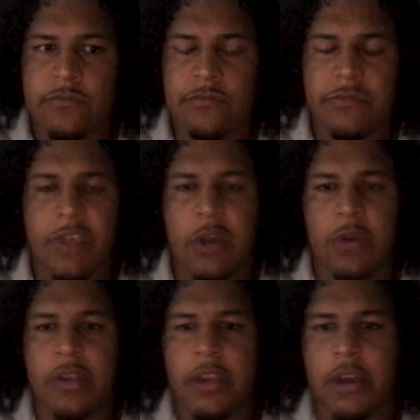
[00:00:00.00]

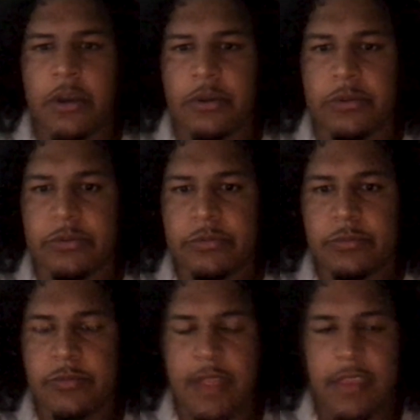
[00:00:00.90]
No and no.
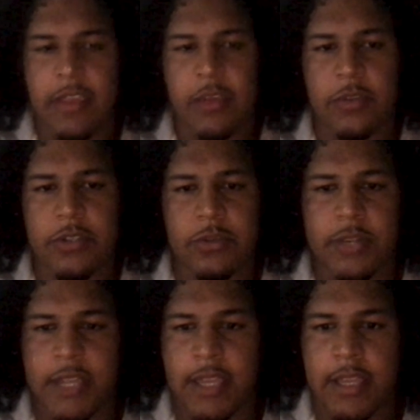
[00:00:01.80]
Yeah, I think he would do
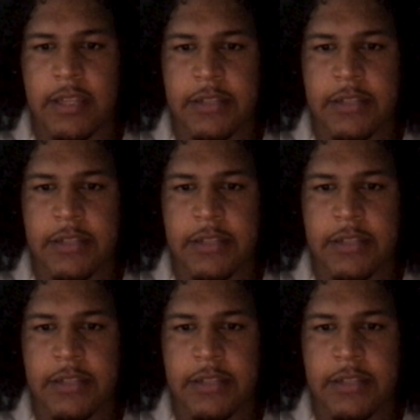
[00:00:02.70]
it again.